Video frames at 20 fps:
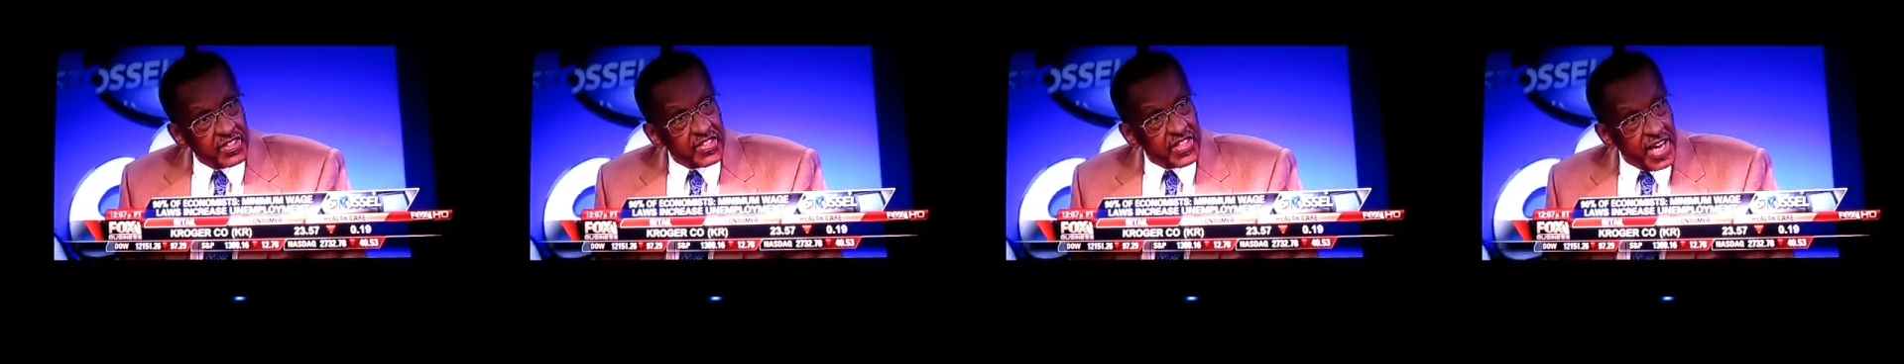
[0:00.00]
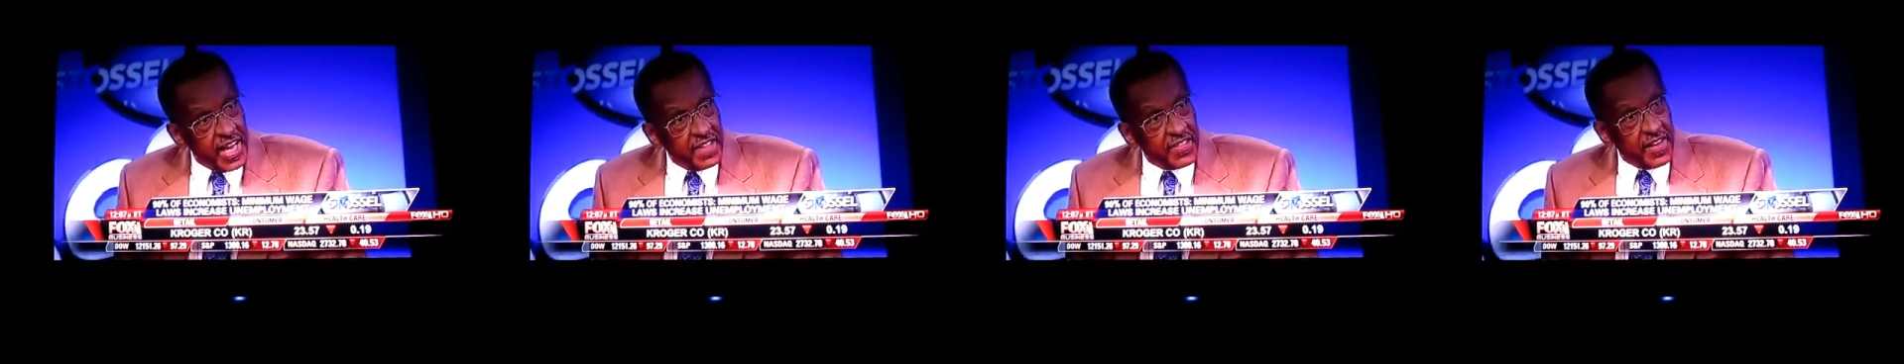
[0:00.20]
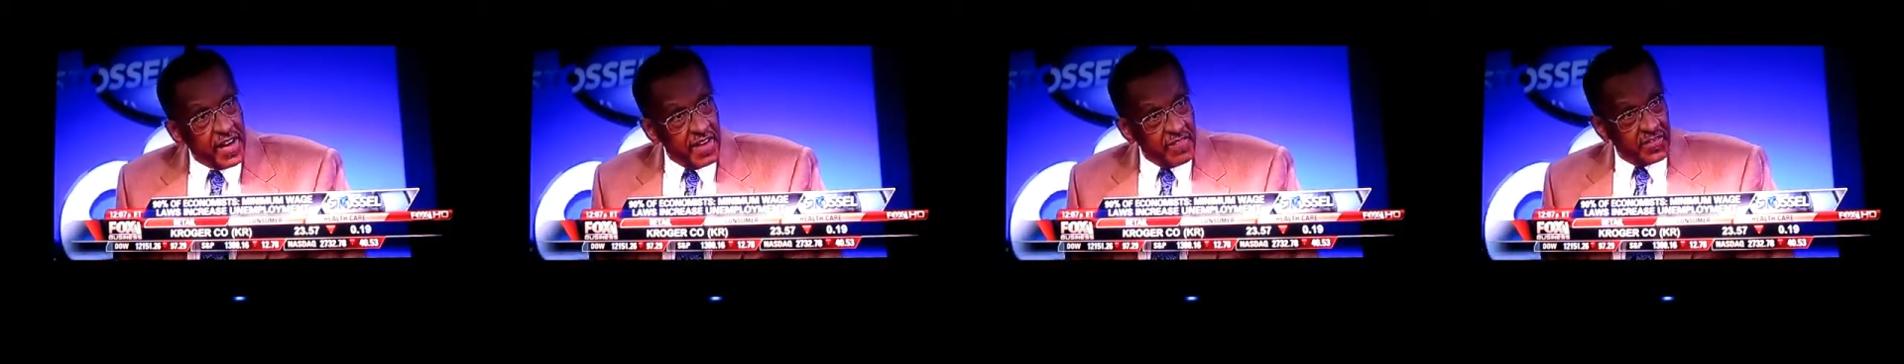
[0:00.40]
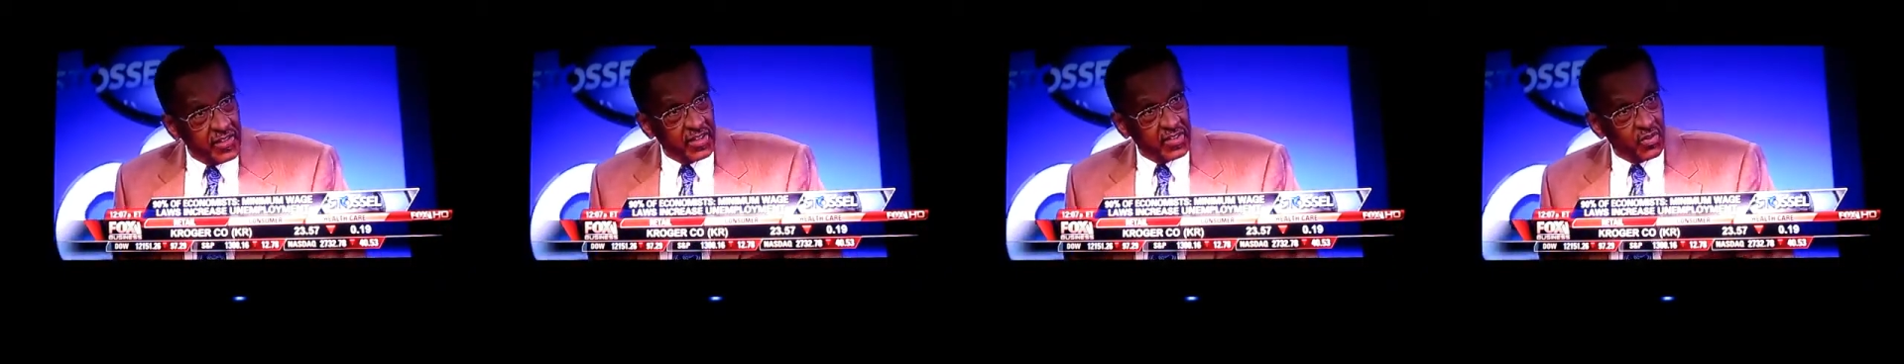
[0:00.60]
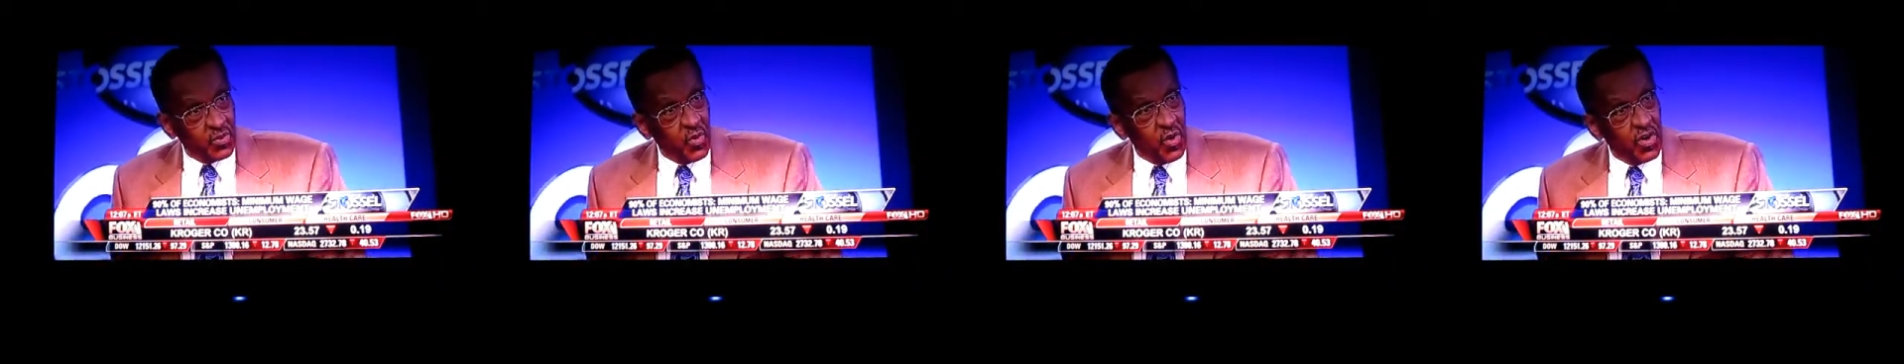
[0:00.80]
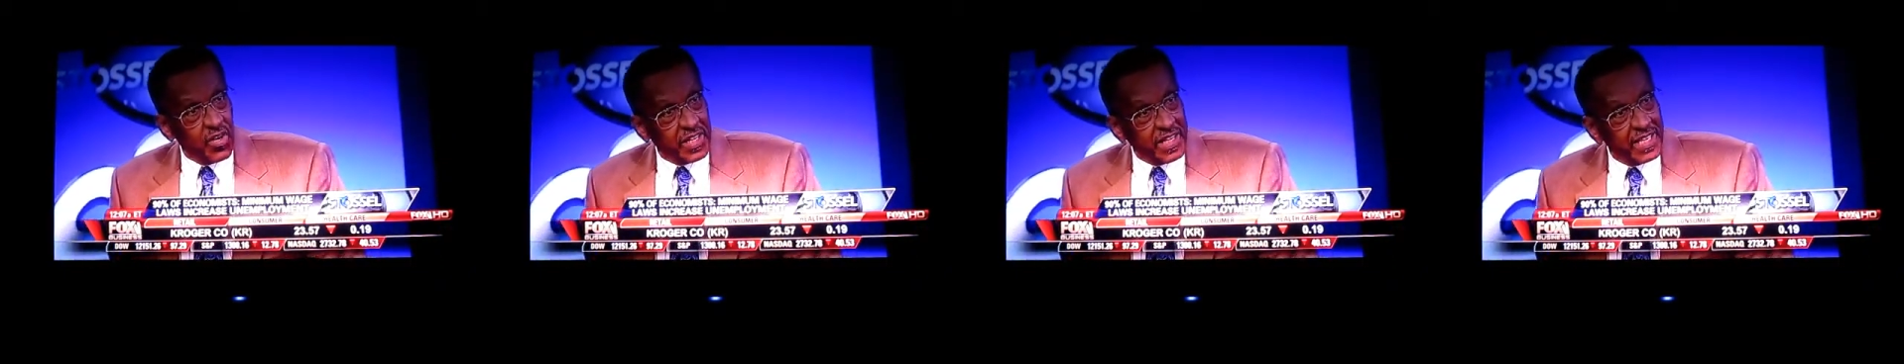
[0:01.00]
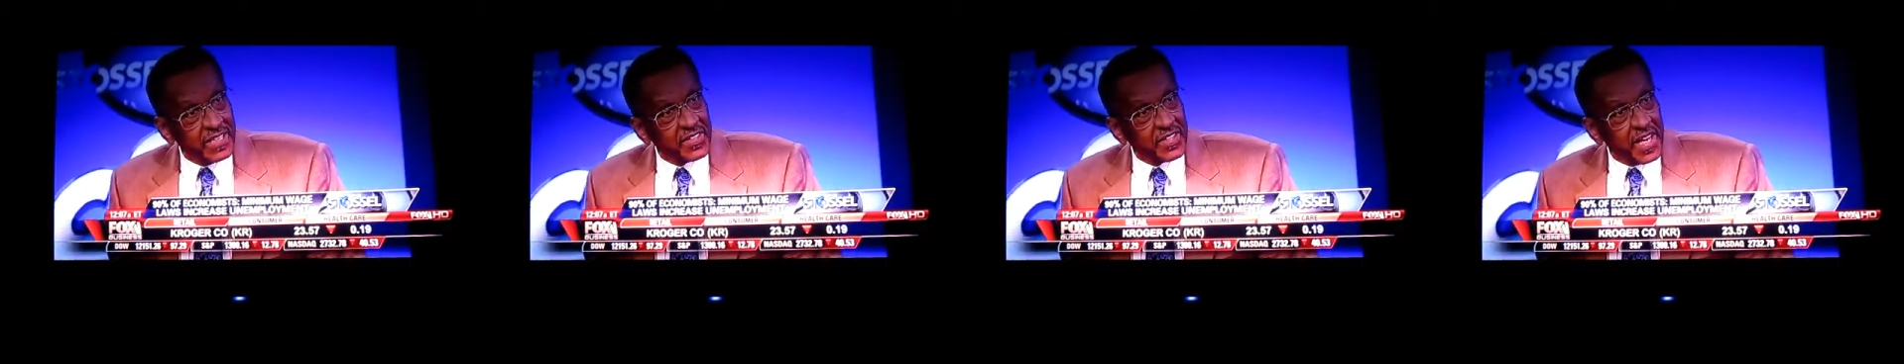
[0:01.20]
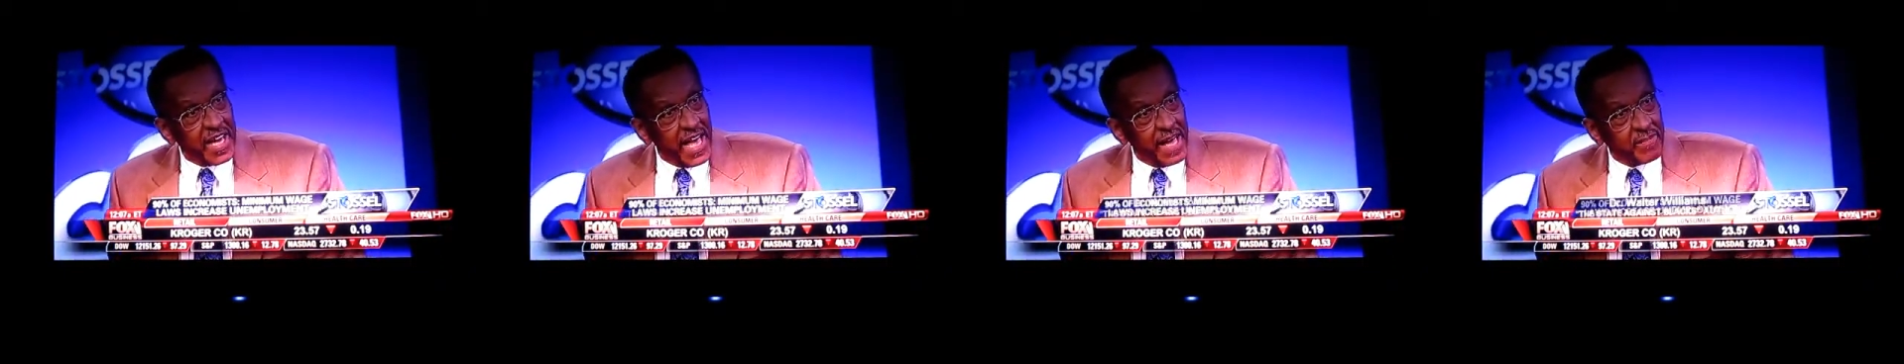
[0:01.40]
South Africa's War
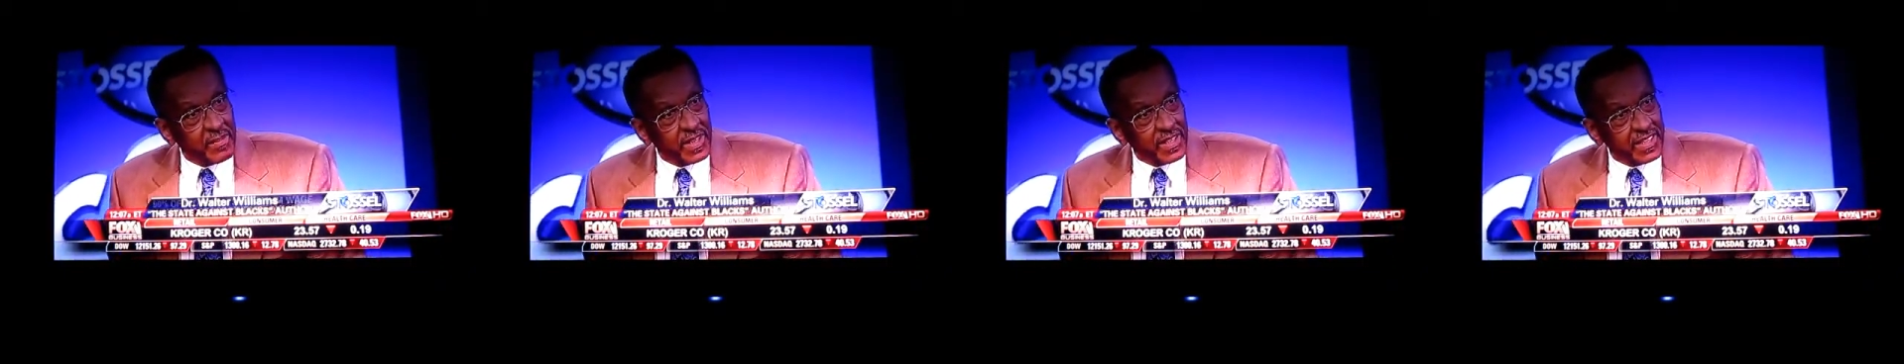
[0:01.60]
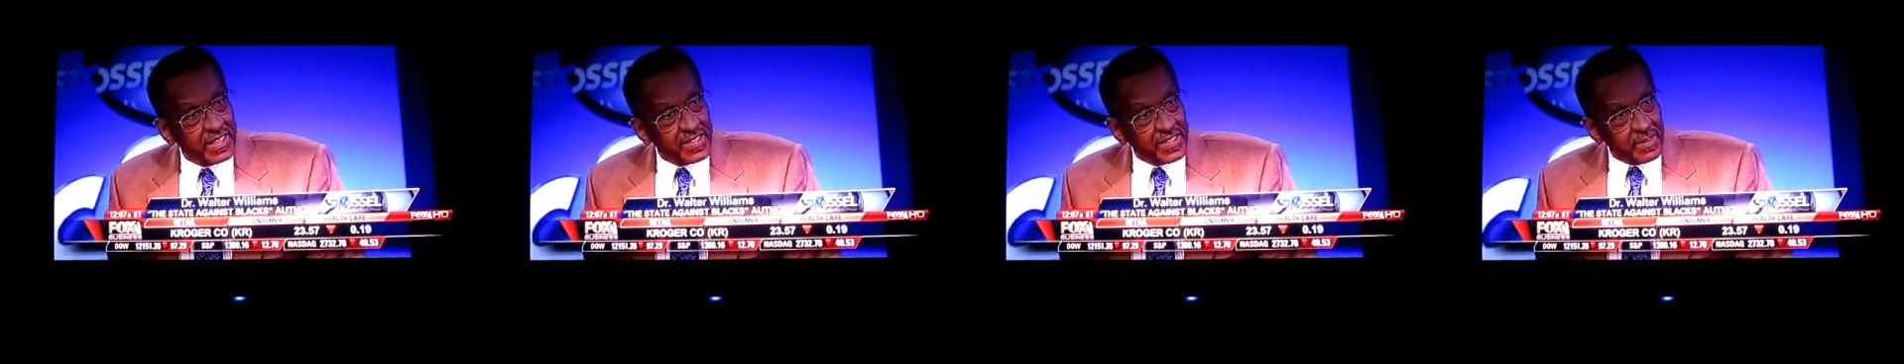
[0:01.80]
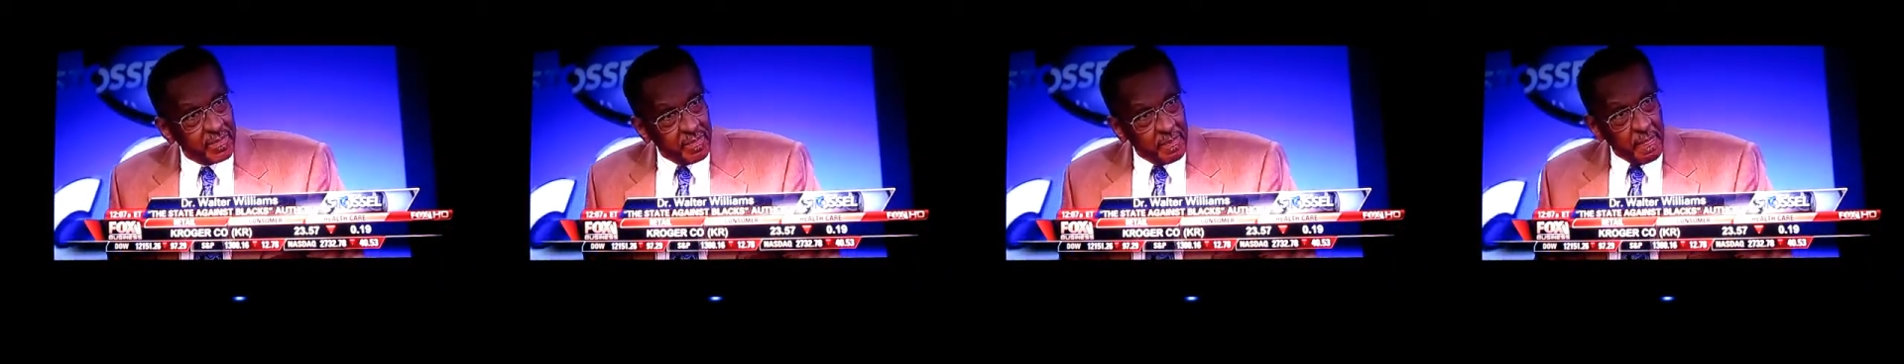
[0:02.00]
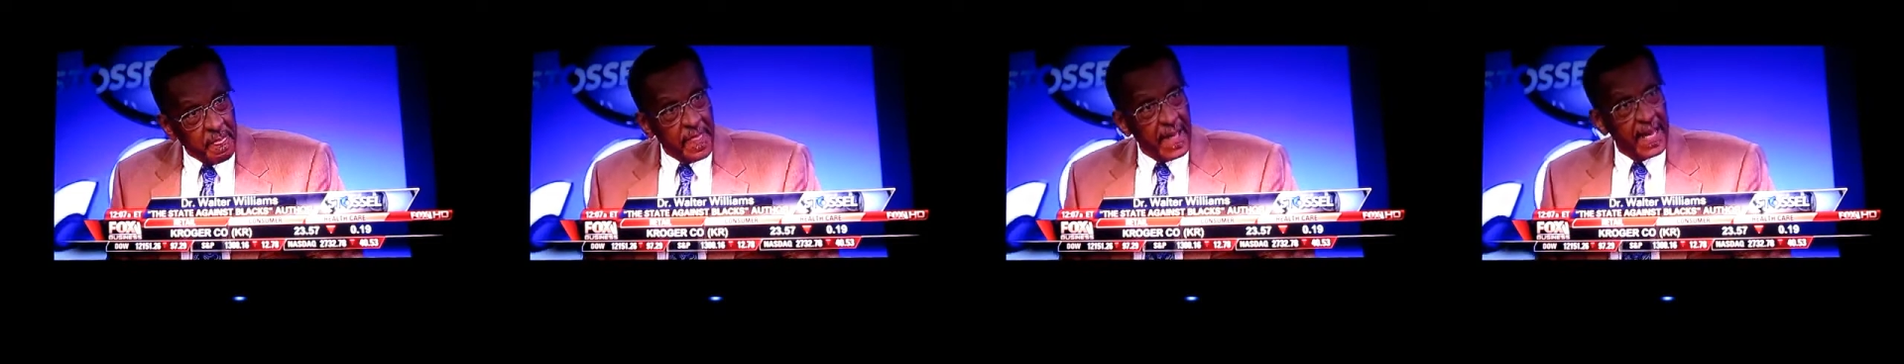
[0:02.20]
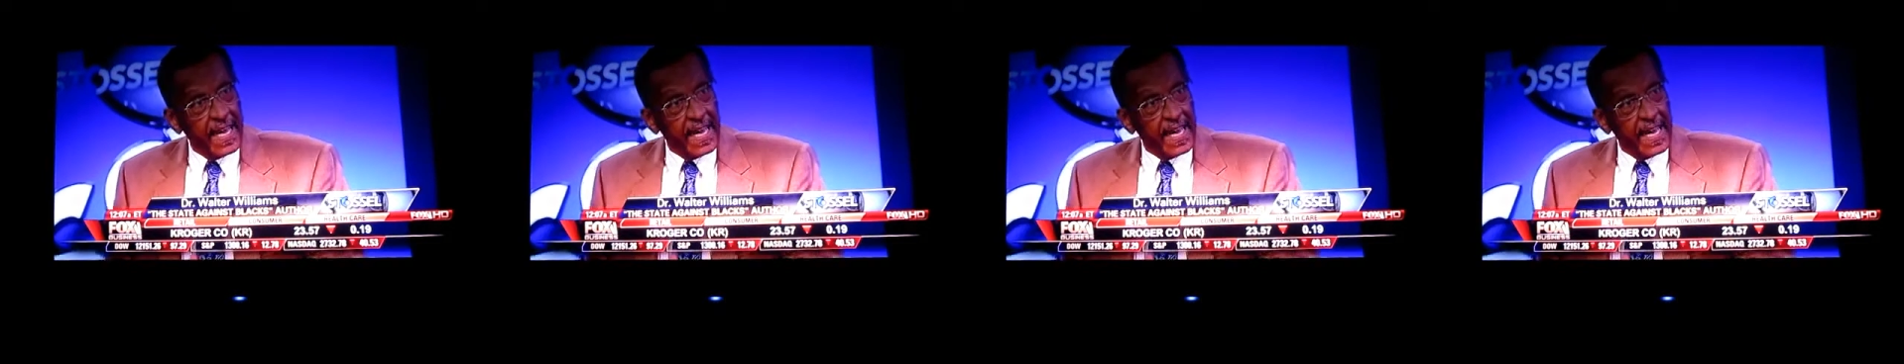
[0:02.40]
Against Capitalism,